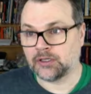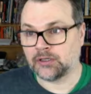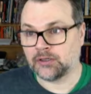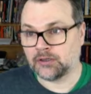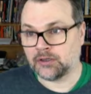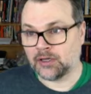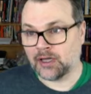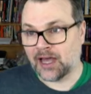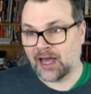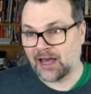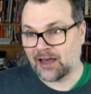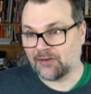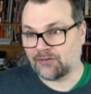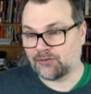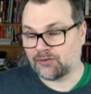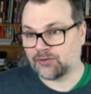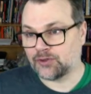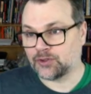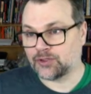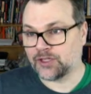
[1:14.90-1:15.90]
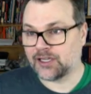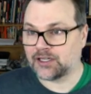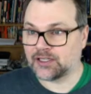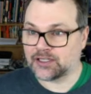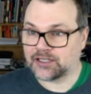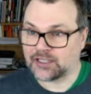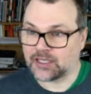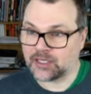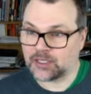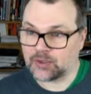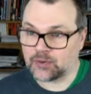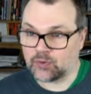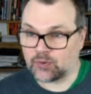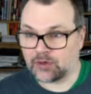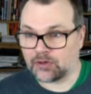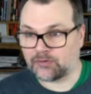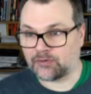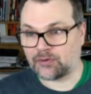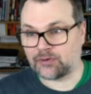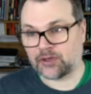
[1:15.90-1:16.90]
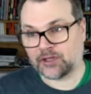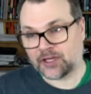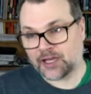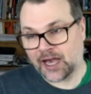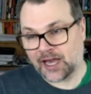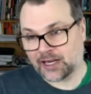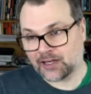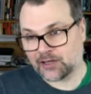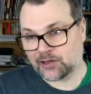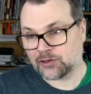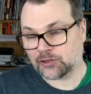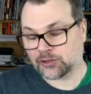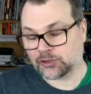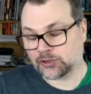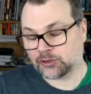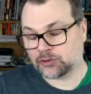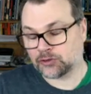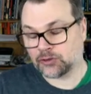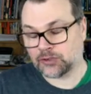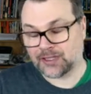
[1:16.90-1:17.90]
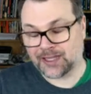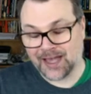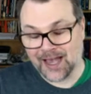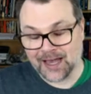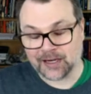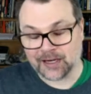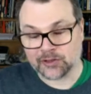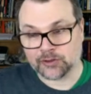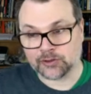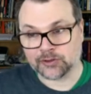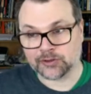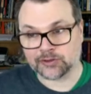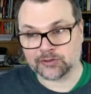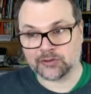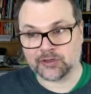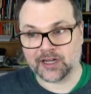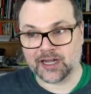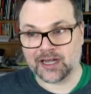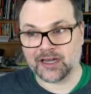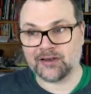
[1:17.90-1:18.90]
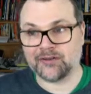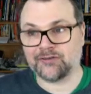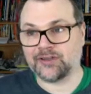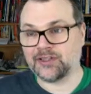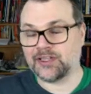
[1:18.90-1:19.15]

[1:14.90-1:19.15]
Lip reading: half of your data set, one for the categorical half,